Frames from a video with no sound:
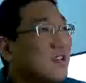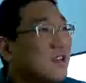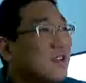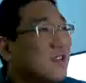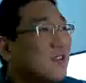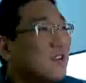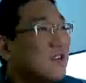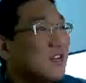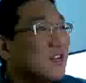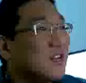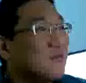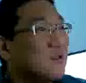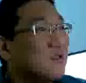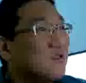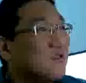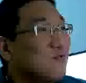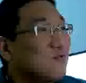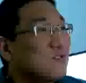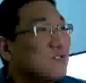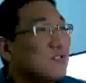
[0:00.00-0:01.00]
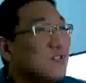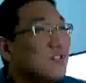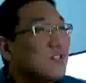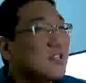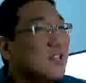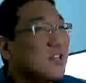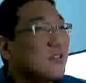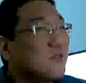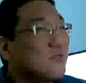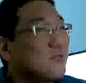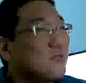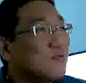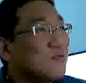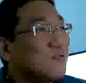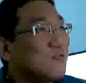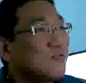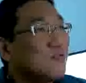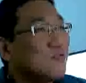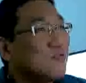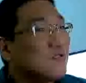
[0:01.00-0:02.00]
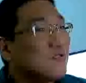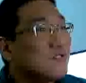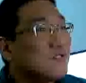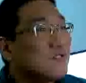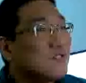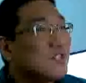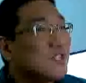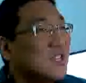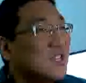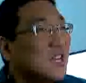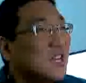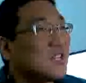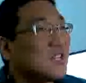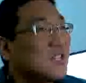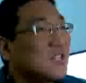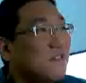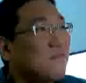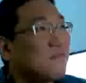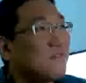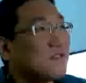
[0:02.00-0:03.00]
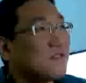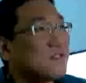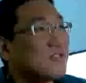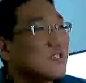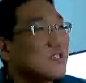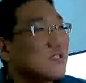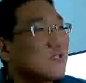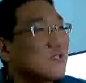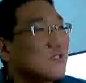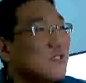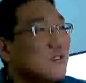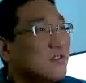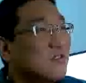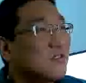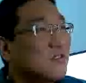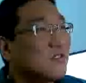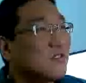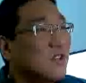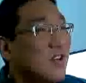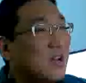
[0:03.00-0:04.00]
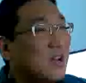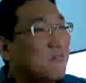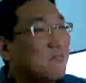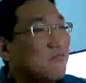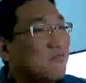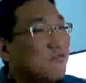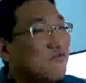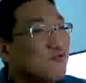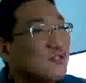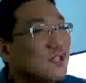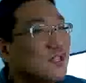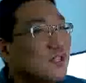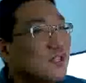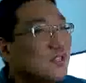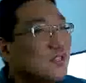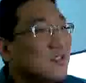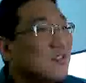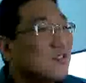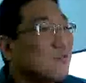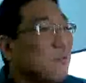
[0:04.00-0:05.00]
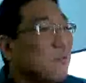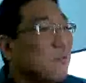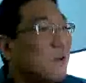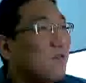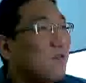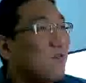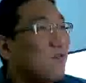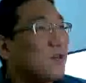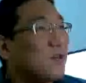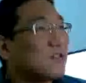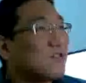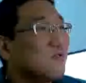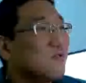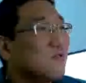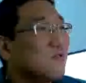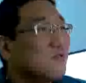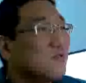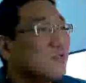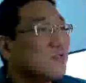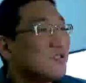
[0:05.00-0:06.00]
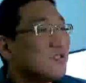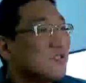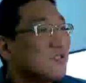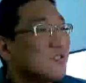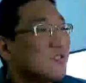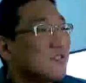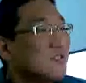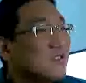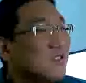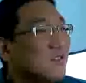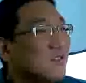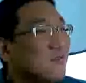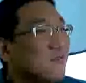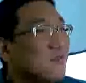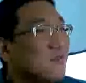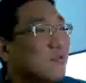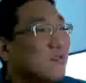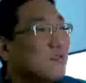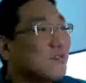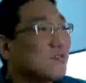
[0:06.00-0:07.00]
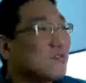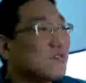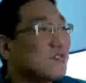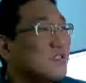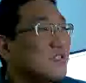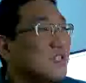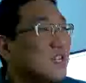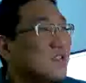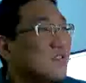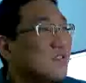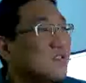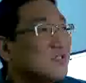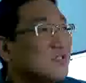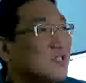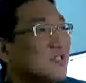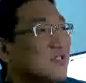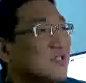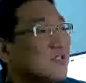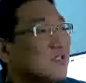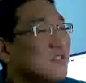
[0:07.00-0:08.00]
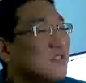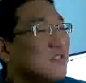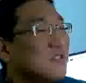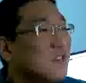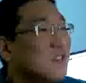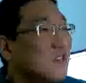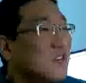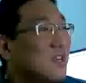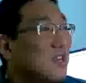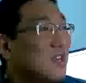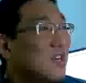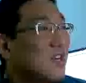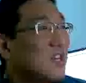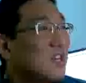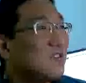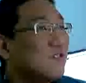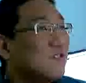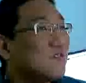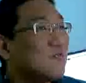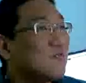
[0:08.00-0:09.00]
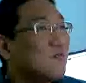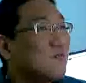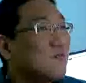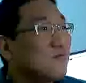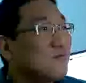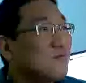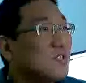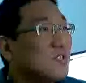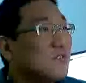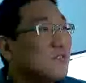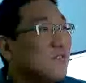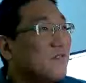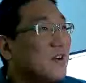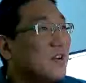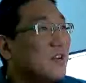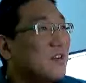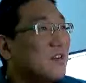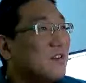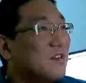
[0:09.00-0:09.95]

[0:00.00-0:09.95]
like Windows, and I don't see any difference. It's either I'm using Mac OS or the other things. And also this file,